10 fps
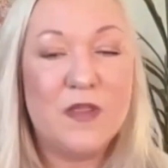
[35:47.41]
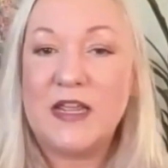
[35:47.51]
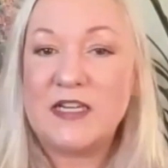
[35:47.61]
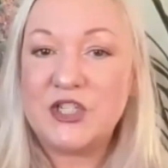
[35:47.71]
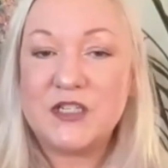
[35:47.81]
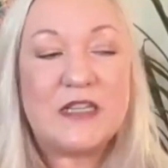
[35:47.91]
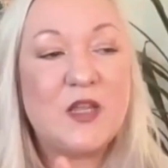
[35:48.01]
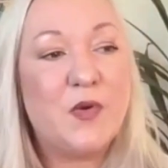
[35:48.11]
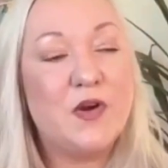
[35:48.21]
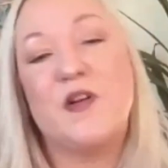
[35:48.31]
Like, it's just like
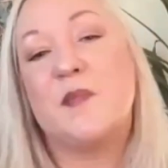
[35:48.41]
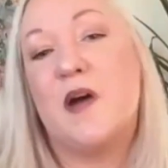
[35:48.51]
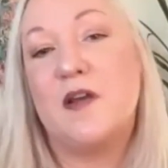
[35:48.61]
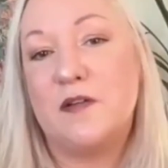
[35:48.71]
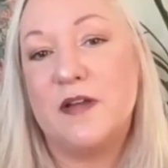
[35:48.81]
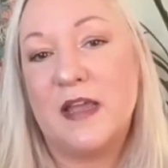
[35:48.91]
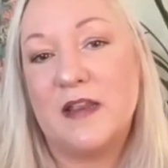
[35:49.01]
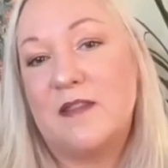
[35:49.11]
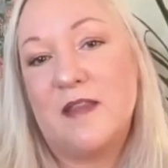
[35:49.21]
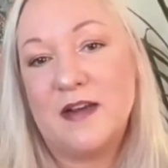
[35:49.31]
the perfect model. And like,